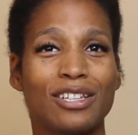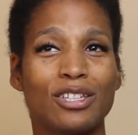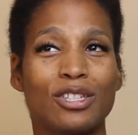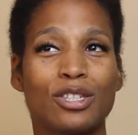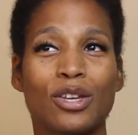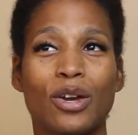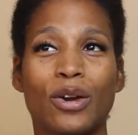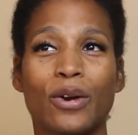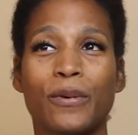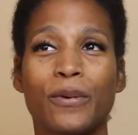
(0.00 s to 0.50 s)

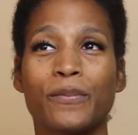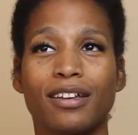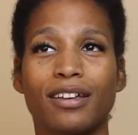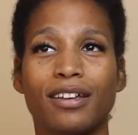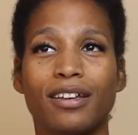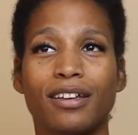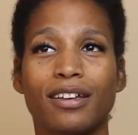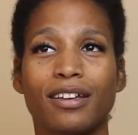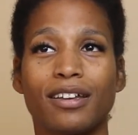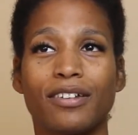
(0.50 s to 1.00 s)
So
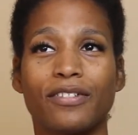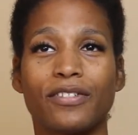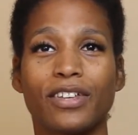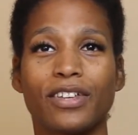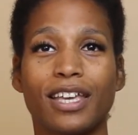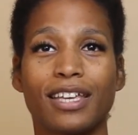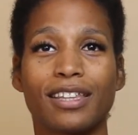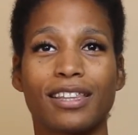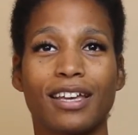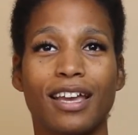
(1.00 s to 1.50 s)
I
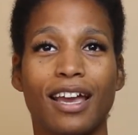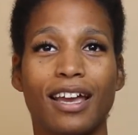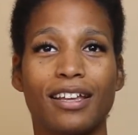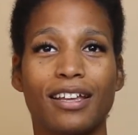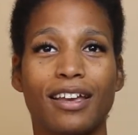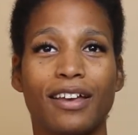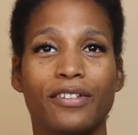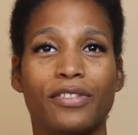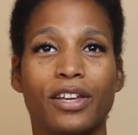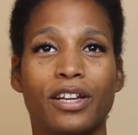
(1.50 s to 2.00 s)
feel like the guy
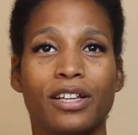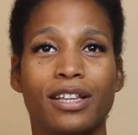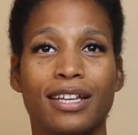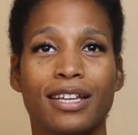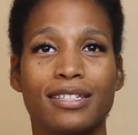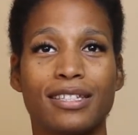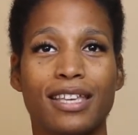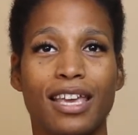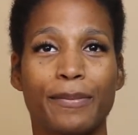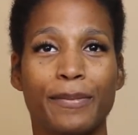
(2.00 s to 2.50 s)
out there
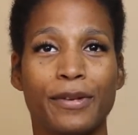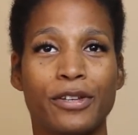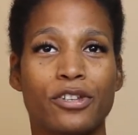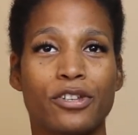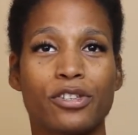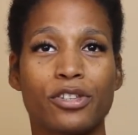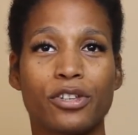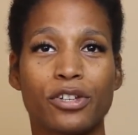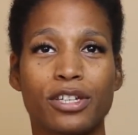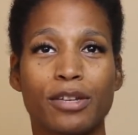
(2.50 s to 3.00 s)
landscaping
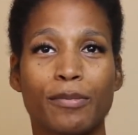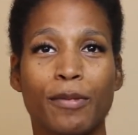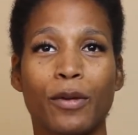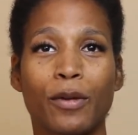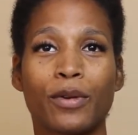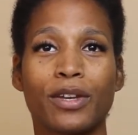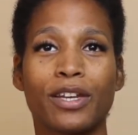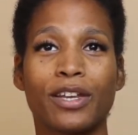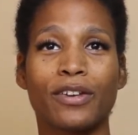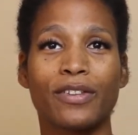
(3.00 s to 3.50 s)
just looked in my
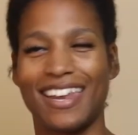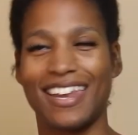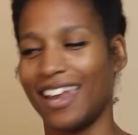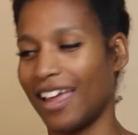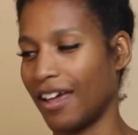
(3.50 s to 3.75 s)
window.